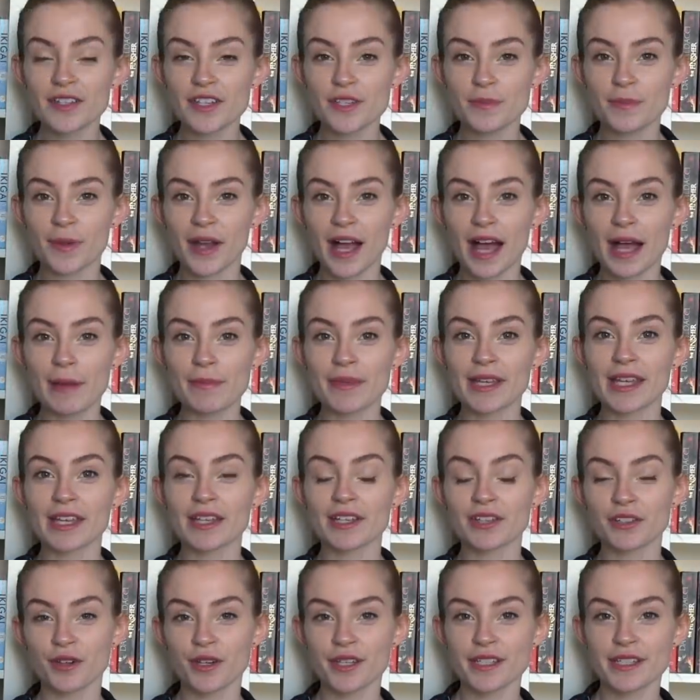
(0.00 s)
that's becoming
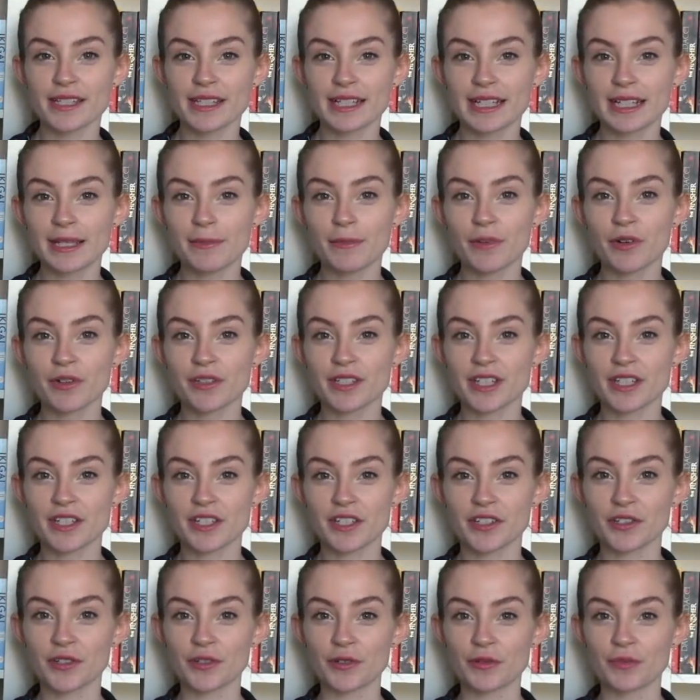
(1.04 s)
increasingly more
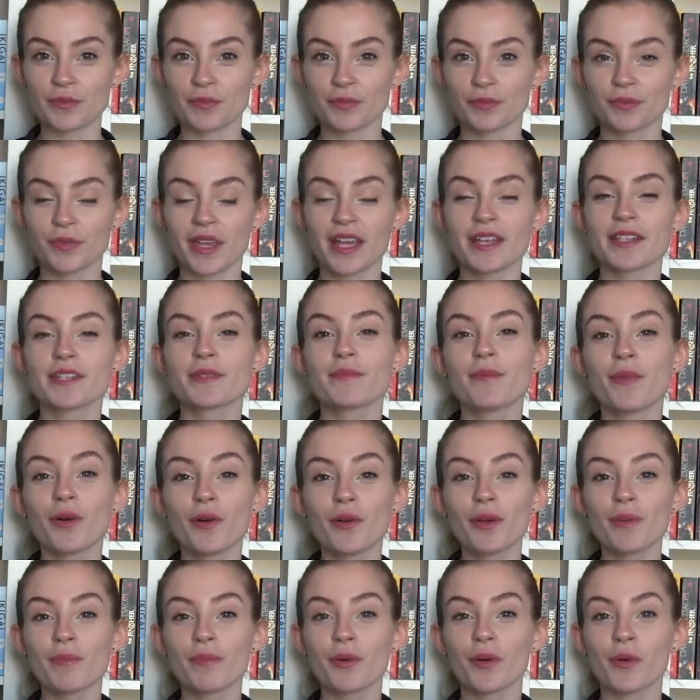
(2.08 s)
digital, it's
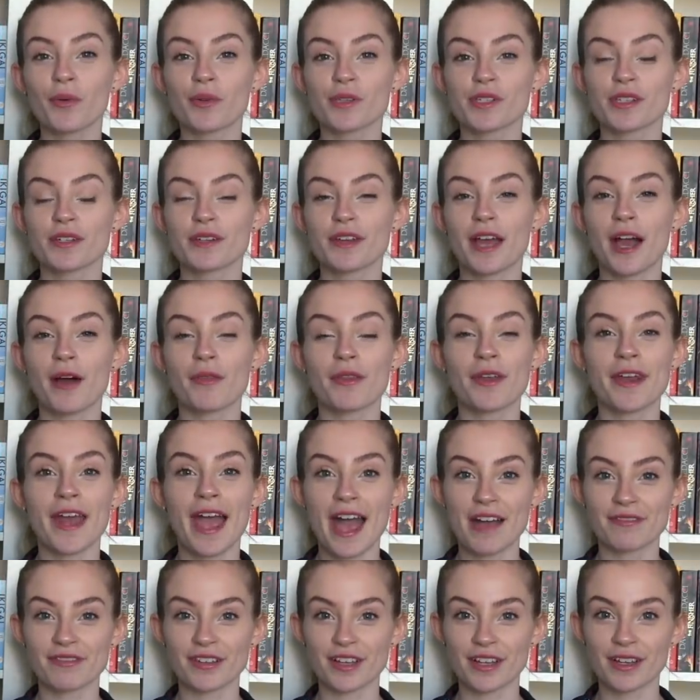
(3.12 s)
more important now than
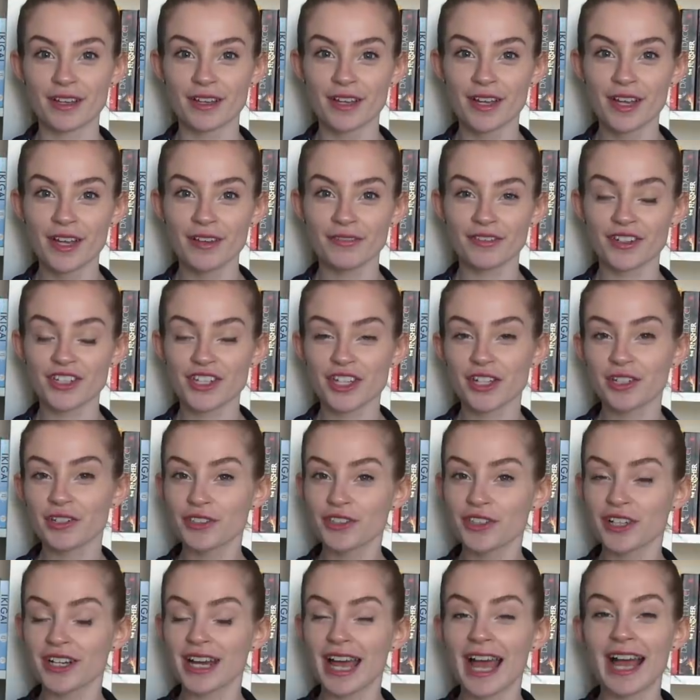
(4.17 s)
ever for
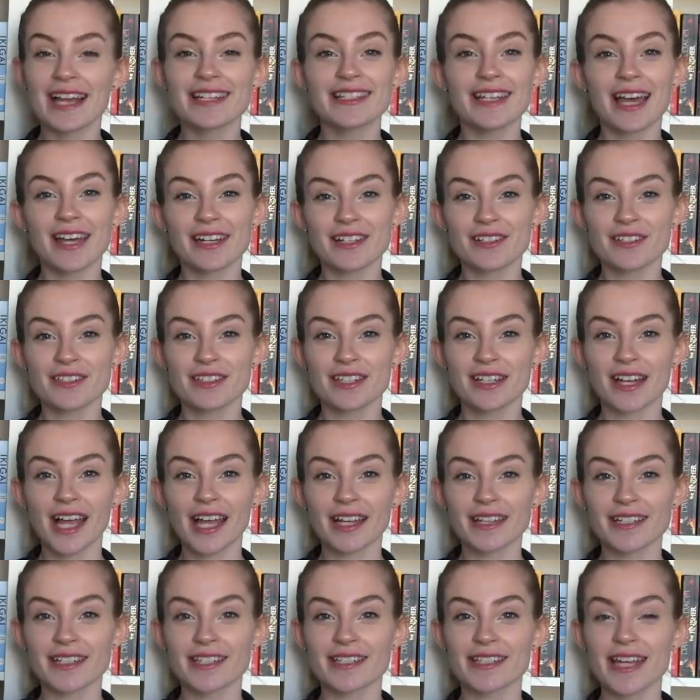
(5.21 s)
children and adults
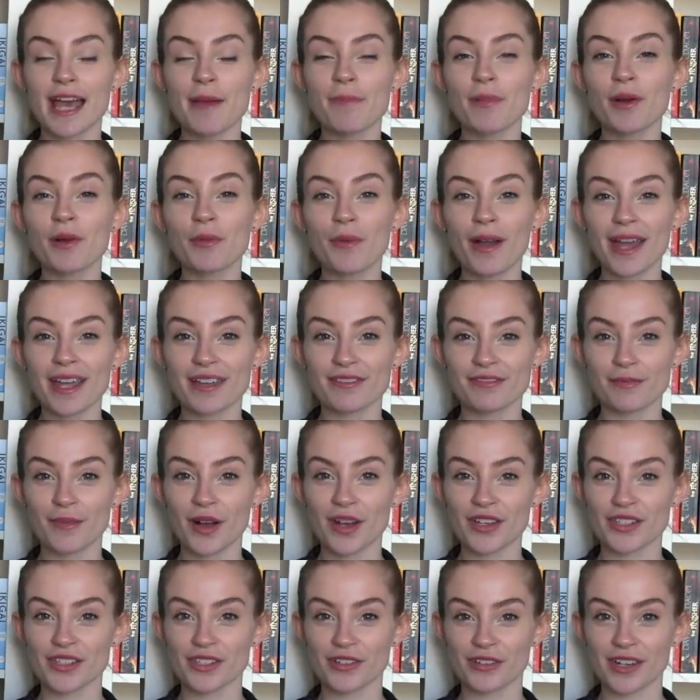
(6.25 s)
alike to step away from
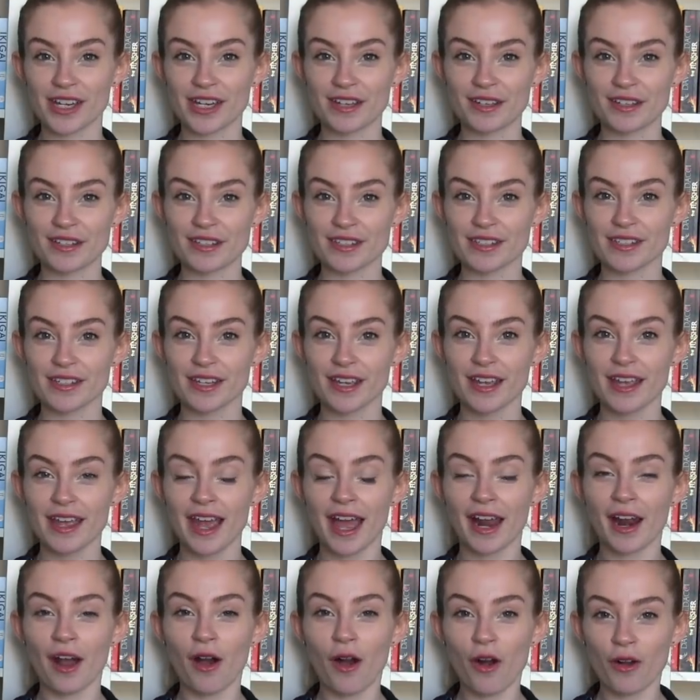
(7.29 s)
our screens
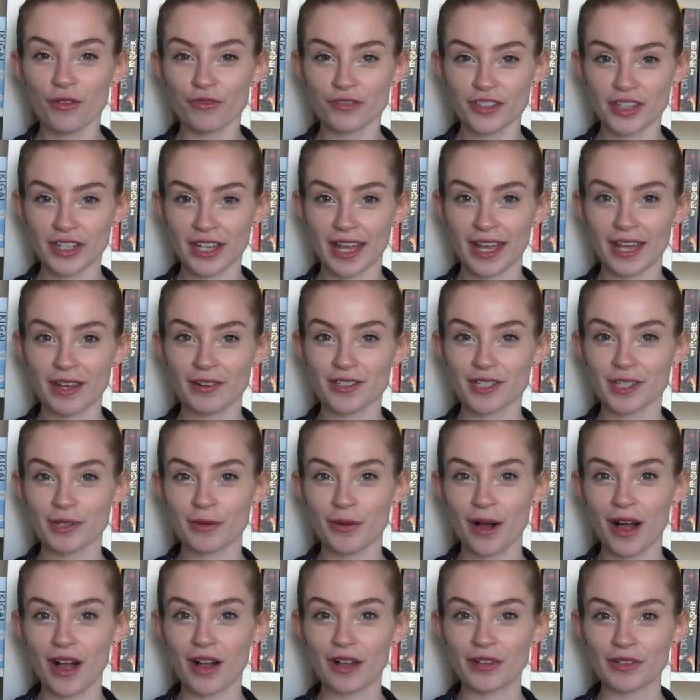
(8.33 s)
and our often chaotic
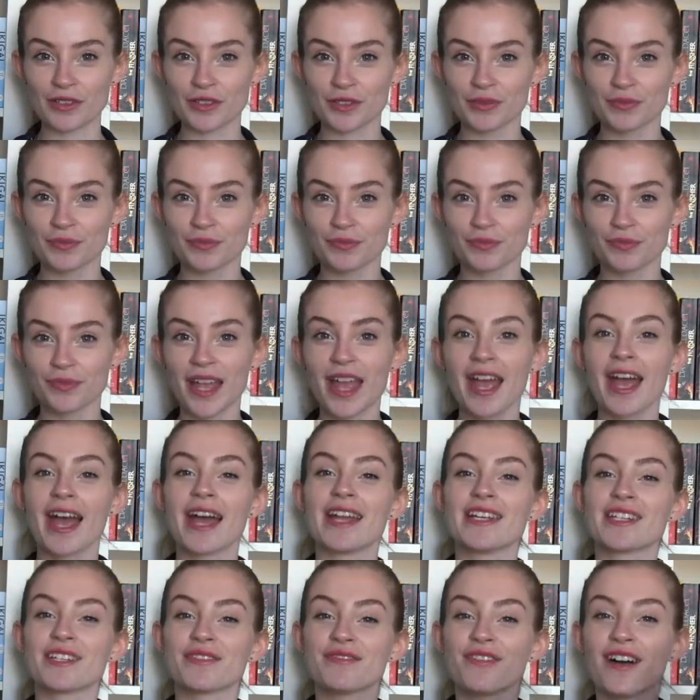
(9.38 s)
world,
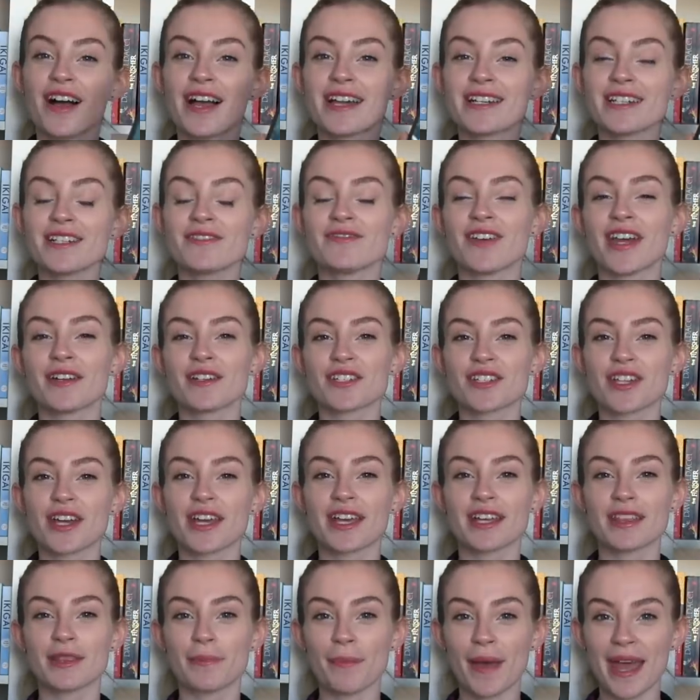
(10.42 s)
and to find adventure
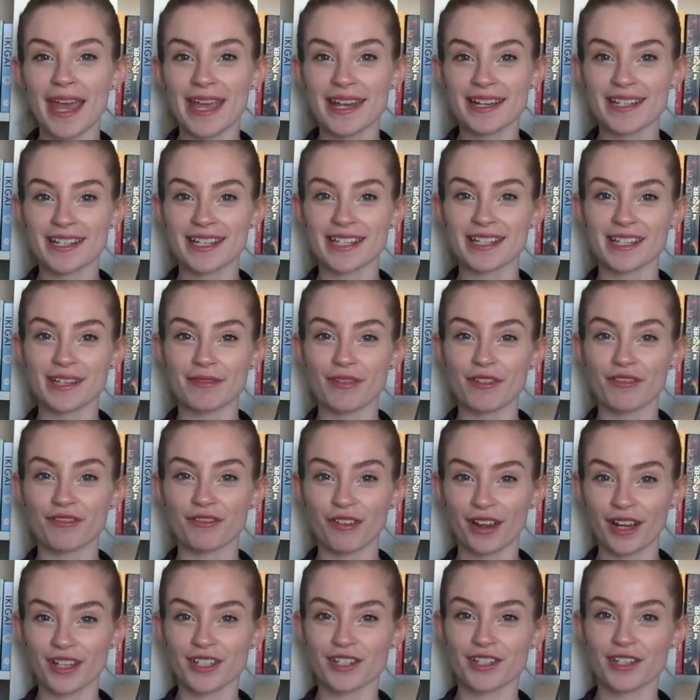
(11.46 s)
in the pages of a
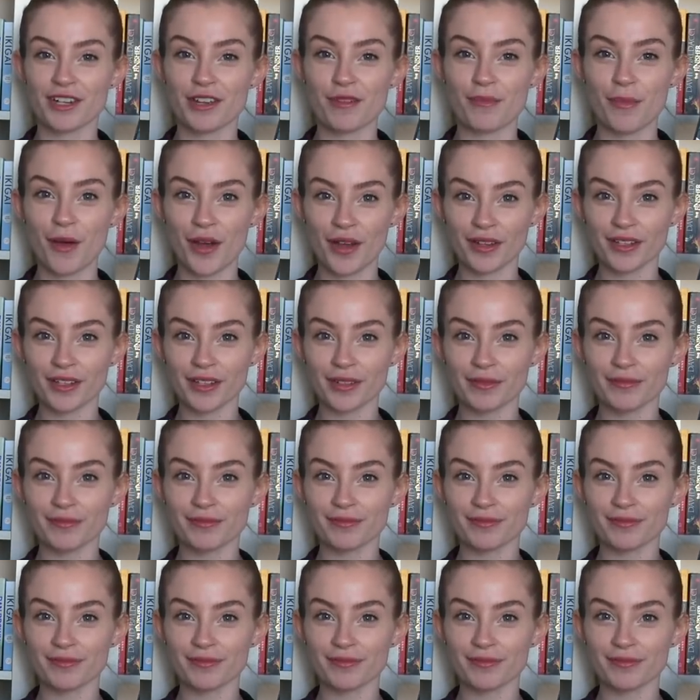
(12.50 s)
fresh new book.